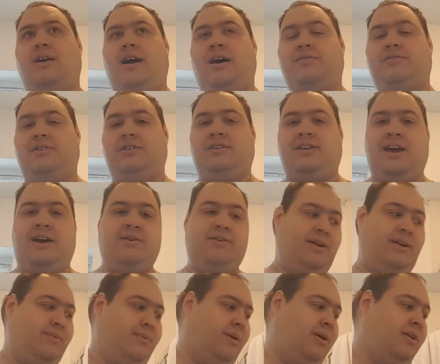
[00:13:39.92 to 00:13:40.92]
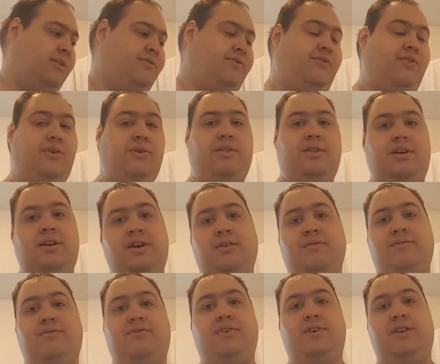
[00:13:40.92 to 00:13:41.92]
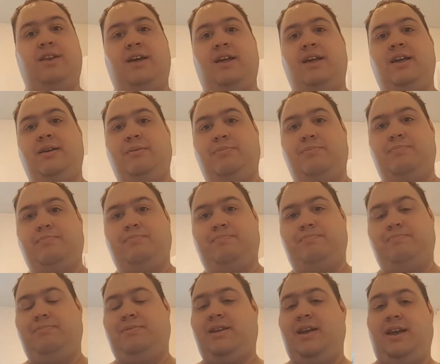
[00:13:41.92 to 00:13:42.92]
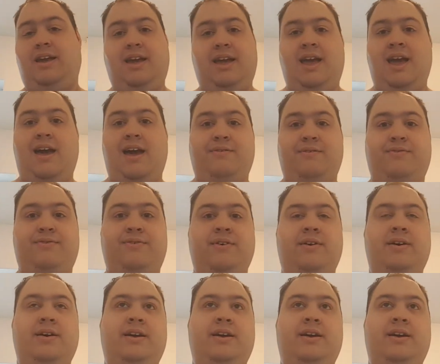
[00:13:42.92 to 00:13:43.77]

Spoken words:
to have to down it one for the comfort that it didn't give.